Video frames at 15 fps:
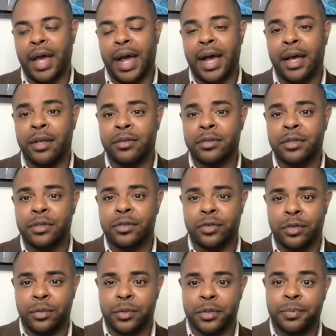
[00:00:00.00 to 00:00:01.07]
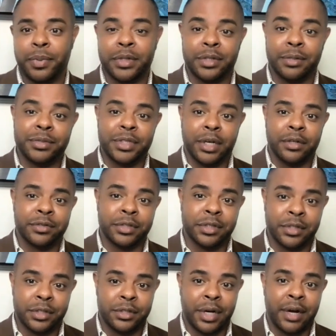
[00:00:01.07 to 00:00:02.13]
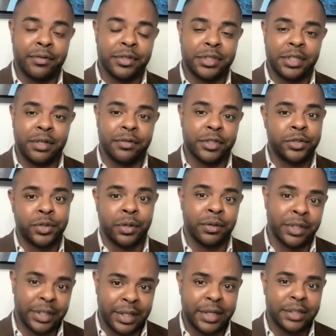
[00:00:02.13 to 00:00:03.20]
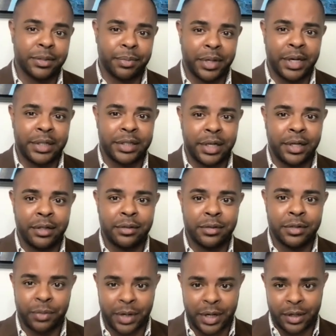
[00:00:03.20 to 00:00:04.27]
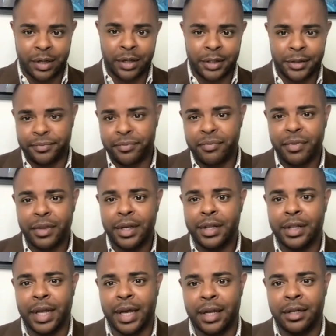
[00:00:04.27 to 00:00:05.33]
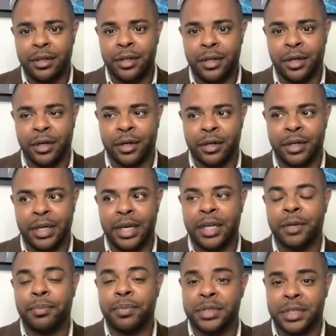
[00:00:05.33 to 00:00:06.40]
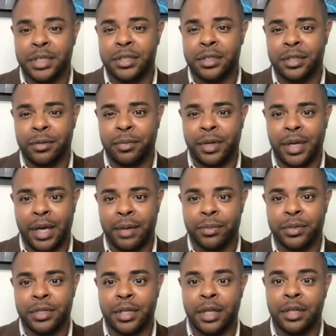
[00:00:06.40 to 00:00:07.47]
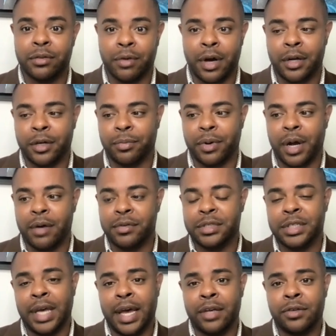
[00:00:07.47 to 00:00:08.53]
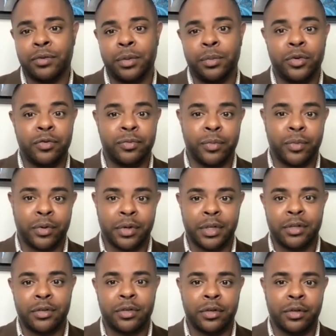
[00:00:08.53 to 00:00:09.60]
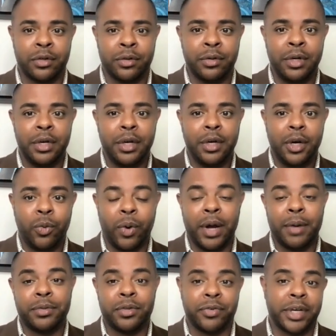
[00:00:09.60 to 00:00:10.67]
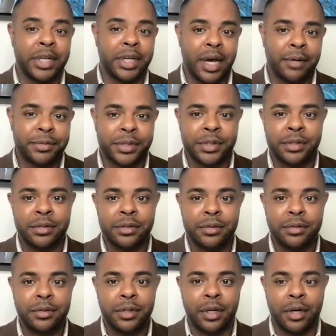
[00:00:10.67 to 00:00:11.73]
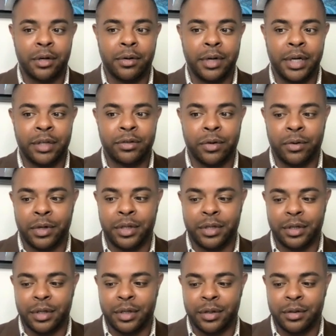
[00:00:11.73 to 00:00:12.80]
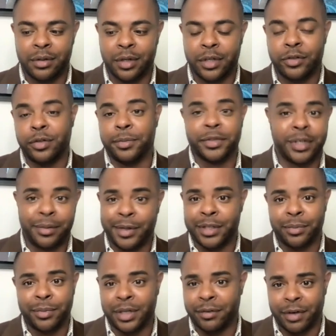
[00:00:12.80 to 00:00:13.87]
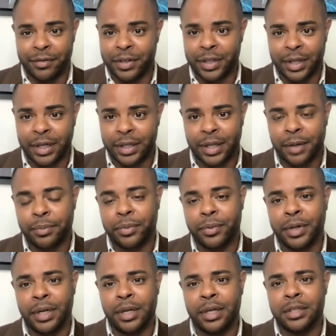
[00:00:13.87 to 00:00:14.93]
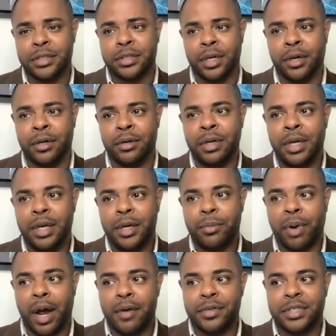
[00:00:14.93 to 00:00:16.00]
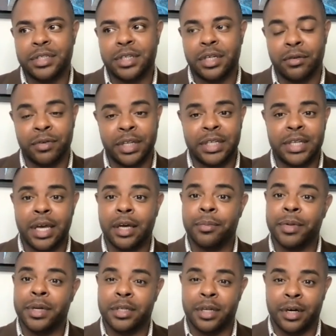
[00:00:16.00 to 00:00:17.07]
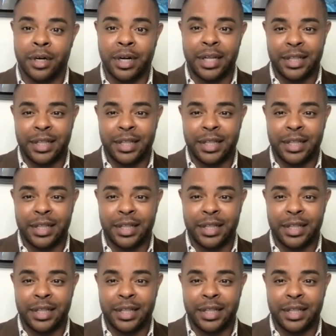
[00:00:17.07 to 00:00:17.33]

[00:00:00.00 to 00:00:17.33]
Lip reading: As consumers put themselves into the driver's seat of controlling that supply chain, is what I call it, then you're in a position to be able to then throttle privacy. As we move more into Web3 adoption, the consumer is going to be at the middle of everything at that point. And so privacy is going to really take a big turn.